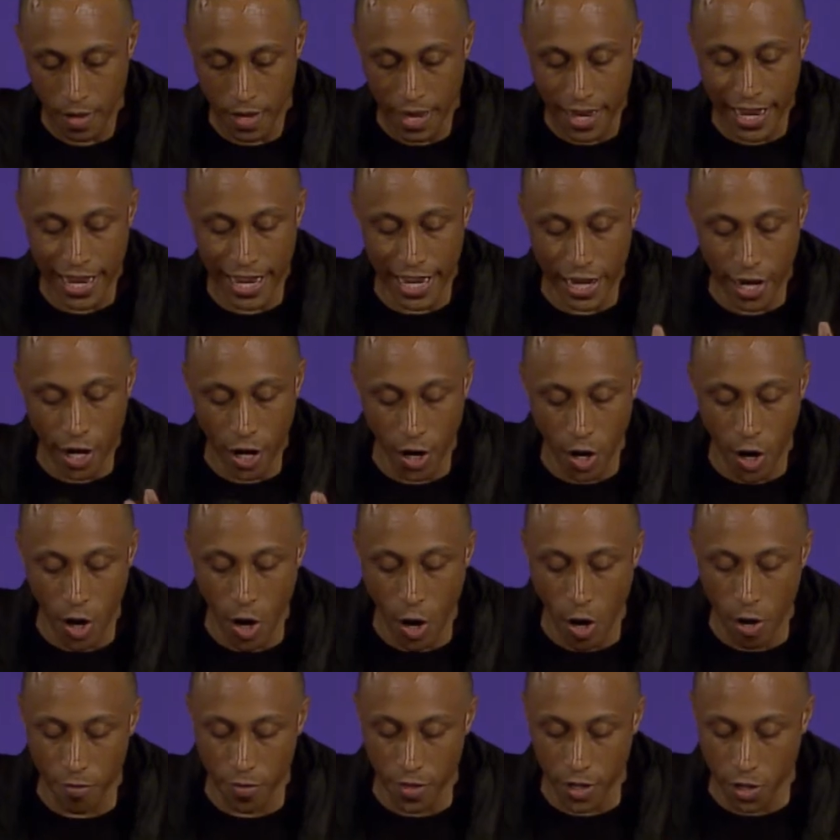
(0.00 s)
He
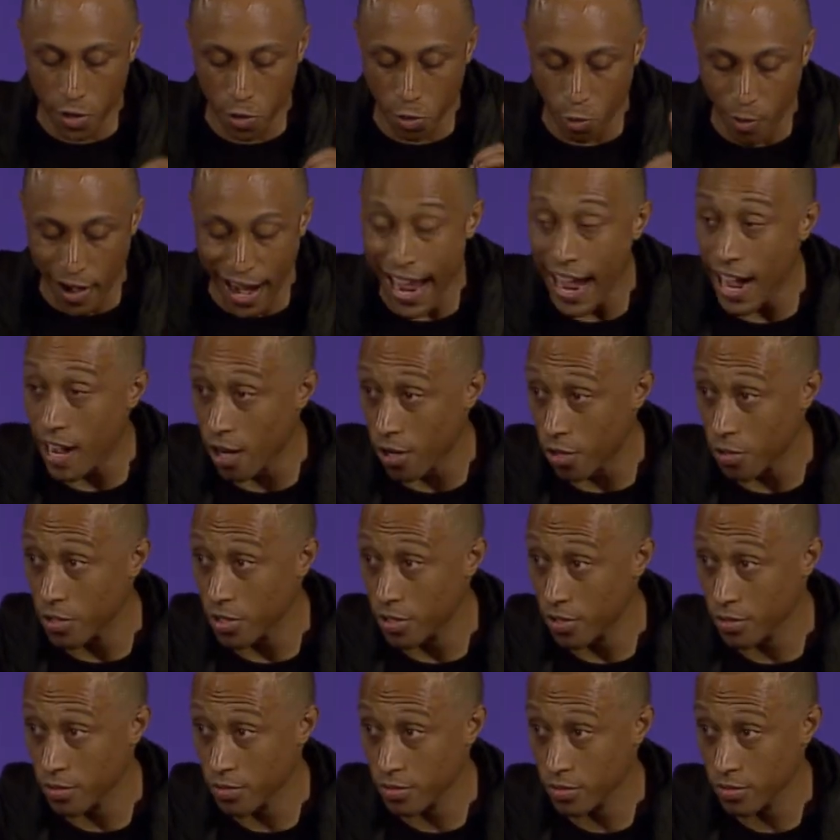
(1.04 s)
heard the crowd,
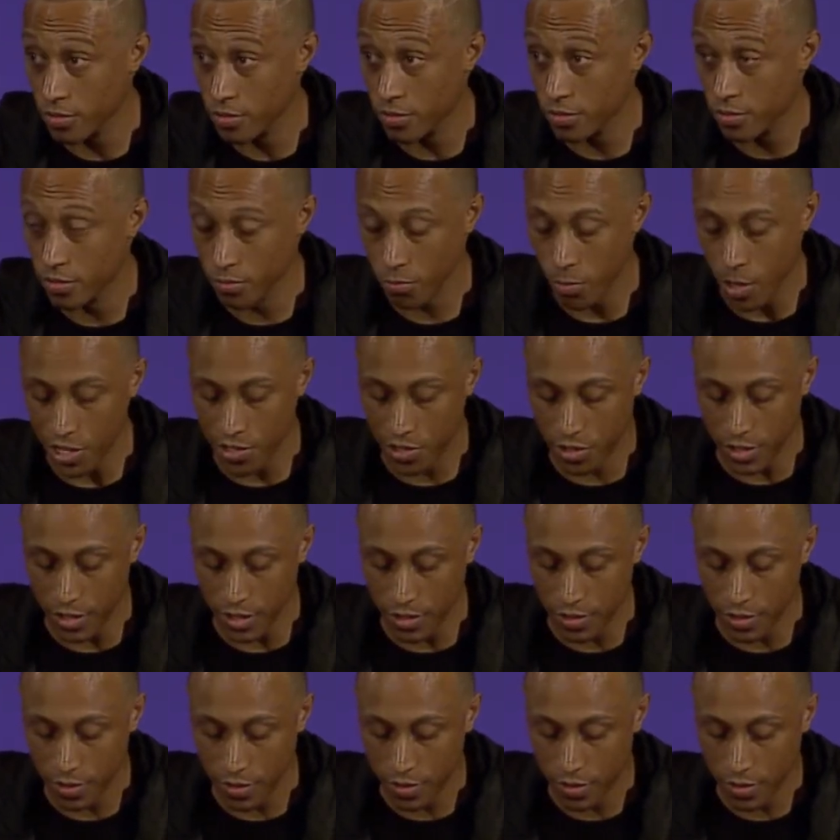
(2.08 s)
watch
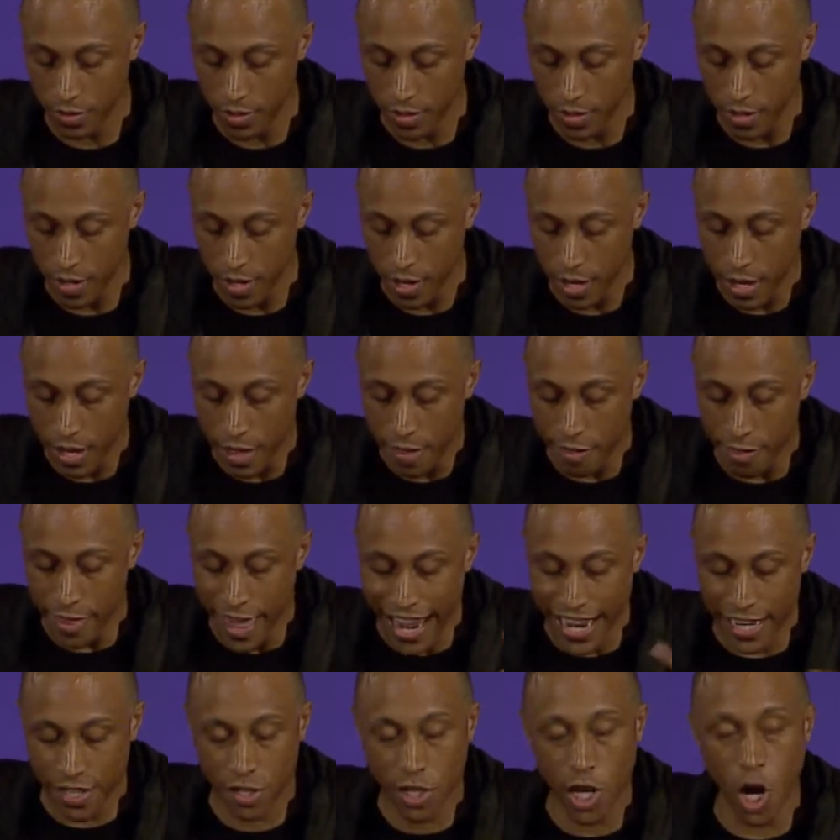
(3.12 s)
this,
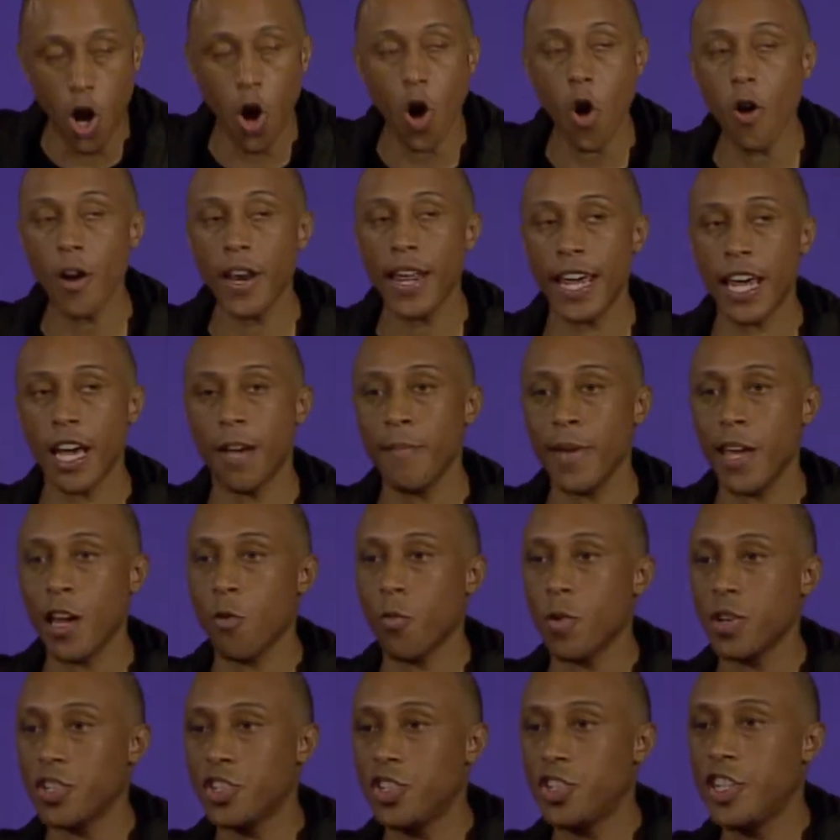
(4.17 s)
they told him it
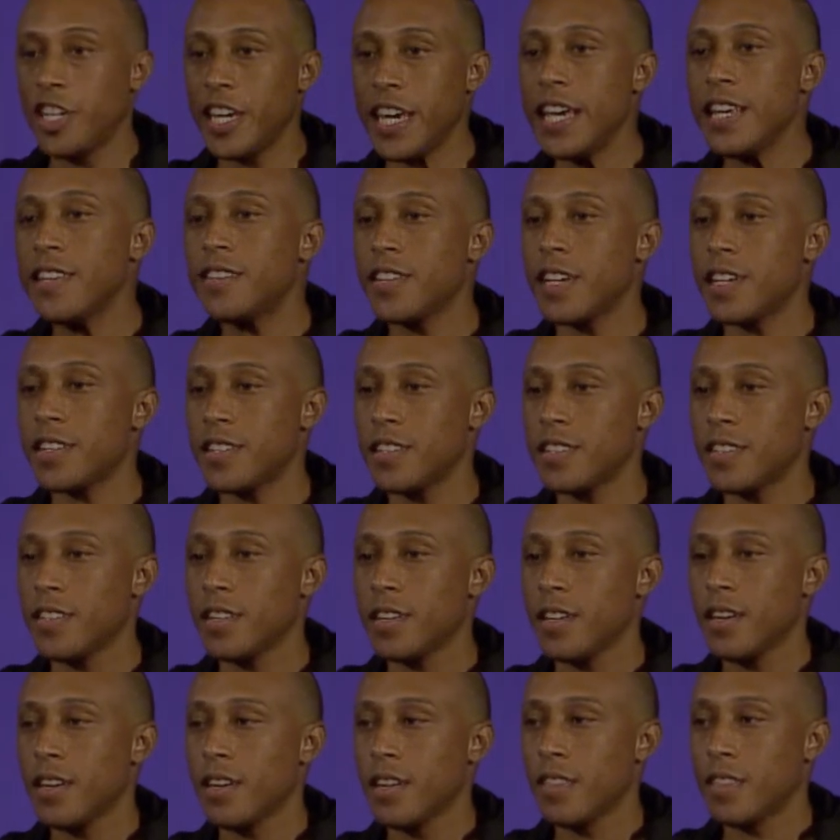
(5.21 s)
was Jesus
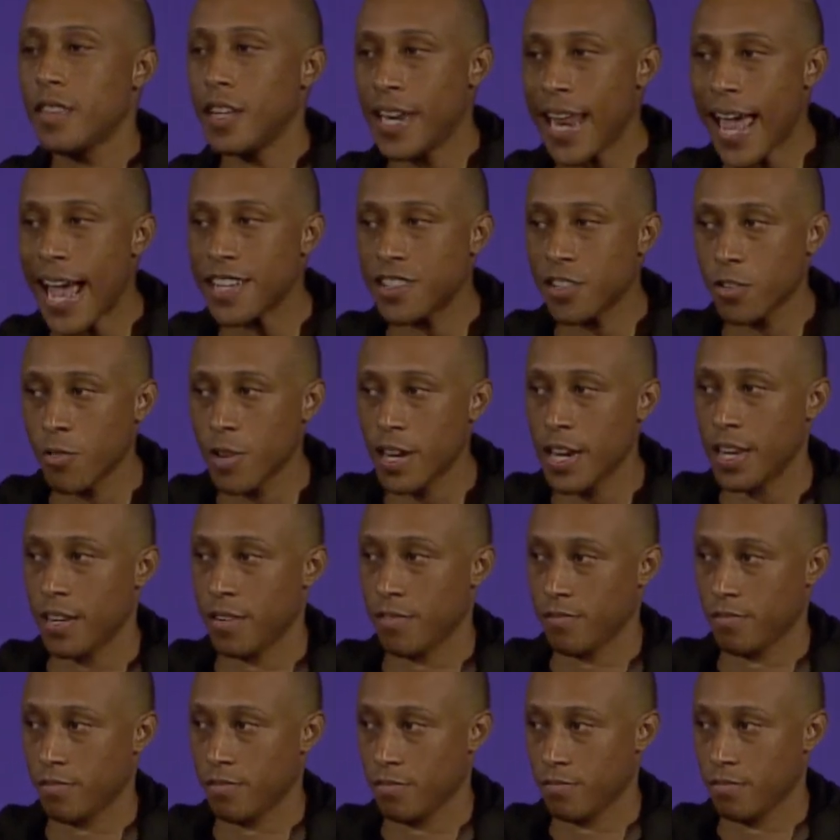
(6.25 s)
the Nazarene.
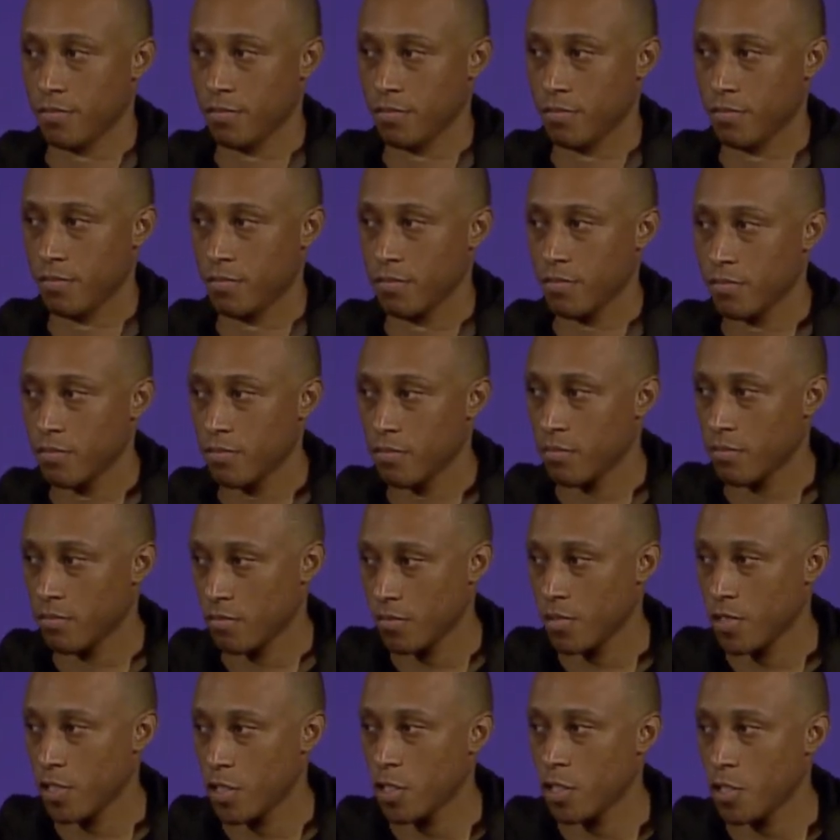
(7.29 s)

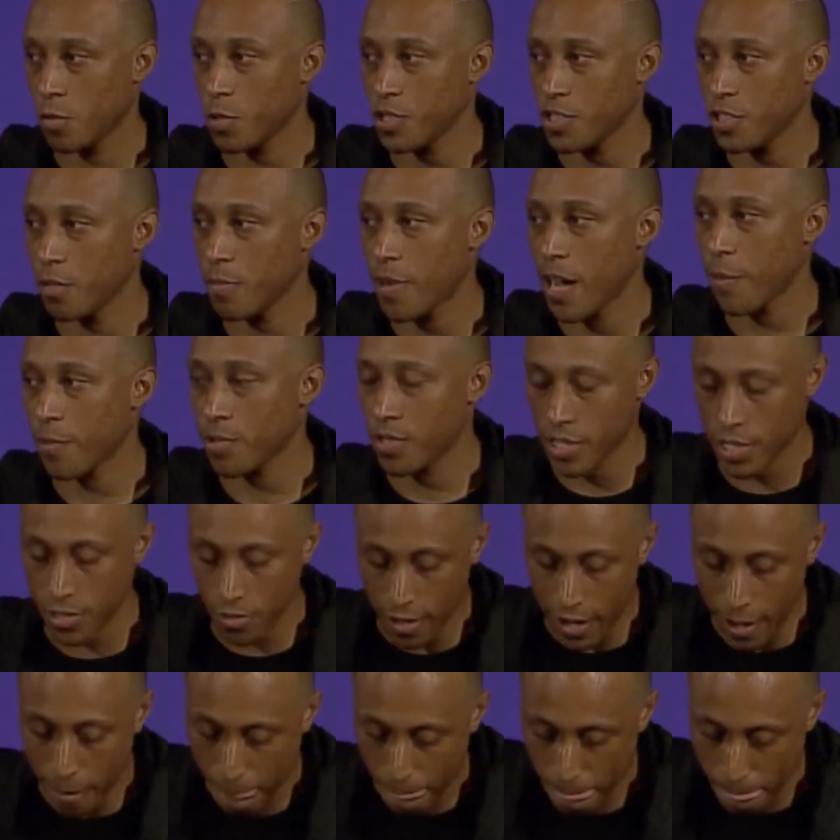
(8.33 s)
This is what your Bible says, right?